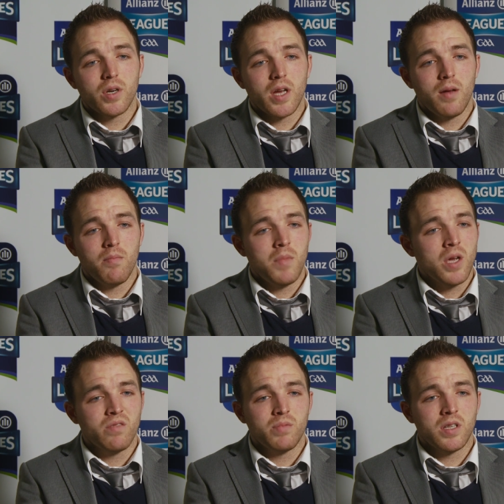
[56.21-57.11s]
But uh,
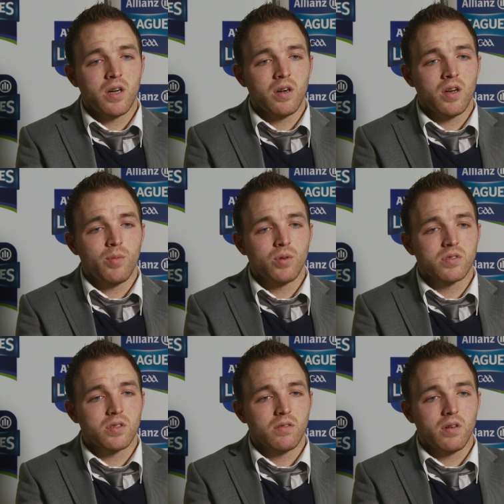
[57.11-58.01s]
Mayo have been there and
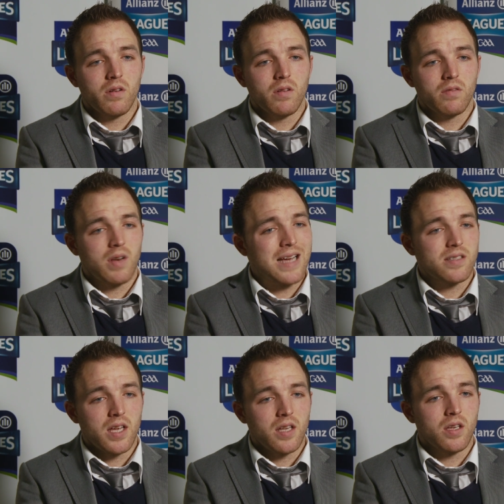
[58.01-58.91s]
thereabouts
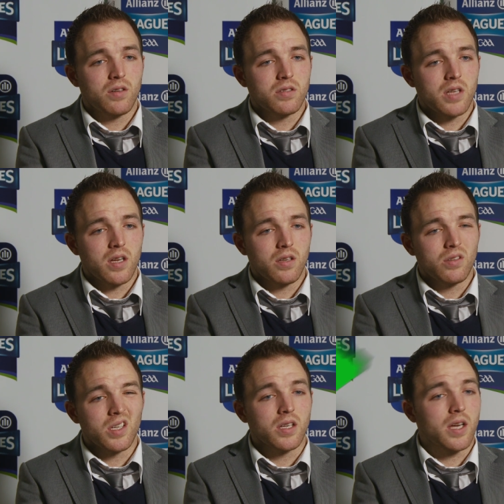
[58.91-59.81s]
last 10 years, and I
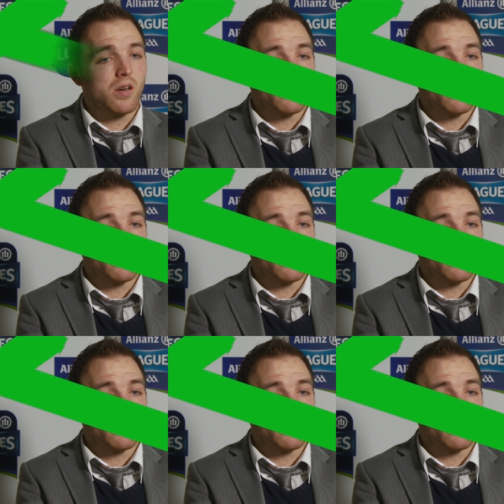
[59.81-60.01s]
don't think they get